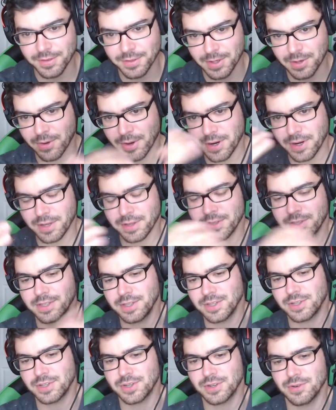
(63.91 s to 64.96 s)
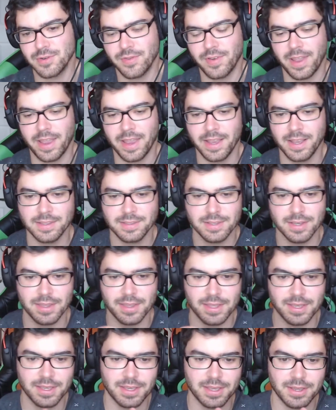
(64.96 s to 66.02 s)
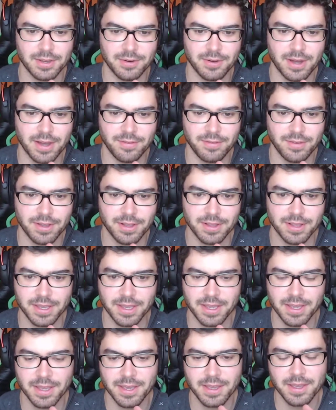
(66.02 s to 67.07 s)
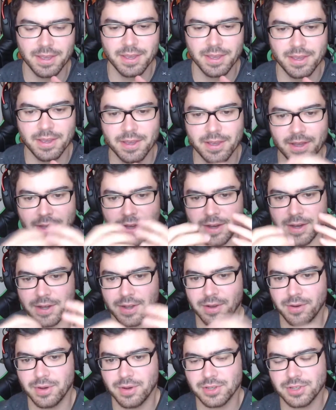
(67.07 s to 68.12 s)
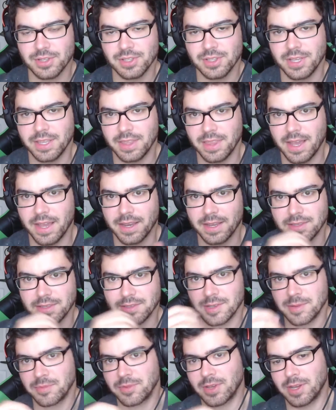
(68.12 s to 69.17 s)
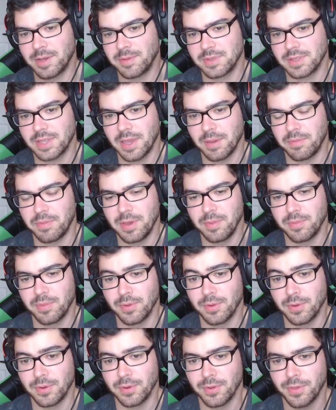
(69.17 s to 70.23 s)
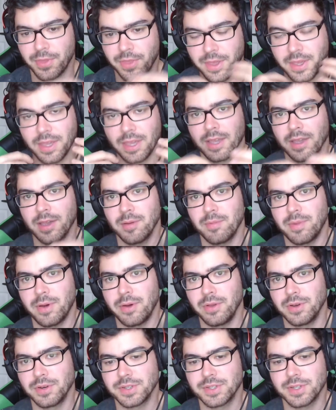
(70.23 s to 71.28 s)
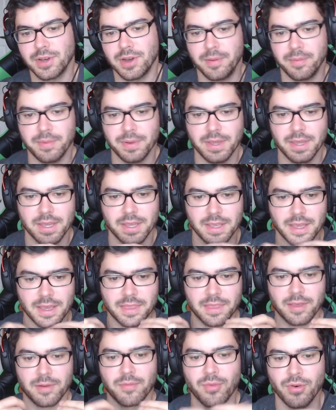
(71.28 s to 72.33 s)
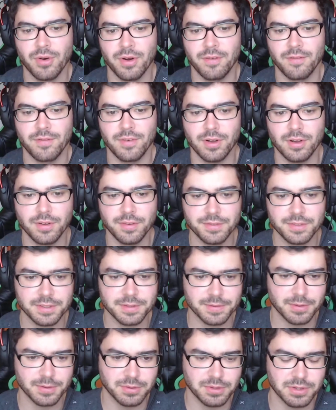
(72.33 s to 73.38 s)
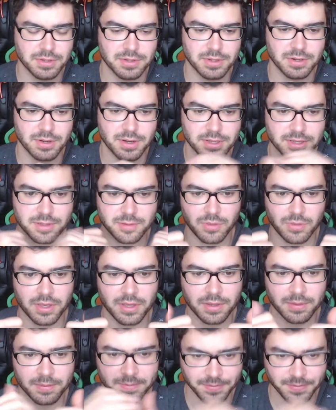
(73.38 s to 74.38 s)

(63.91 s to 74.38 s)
So I wanted to see a show of hands. I think, having like a question like that can sometimes get people thinking about your topic and get them more involved, which is an awesome thing.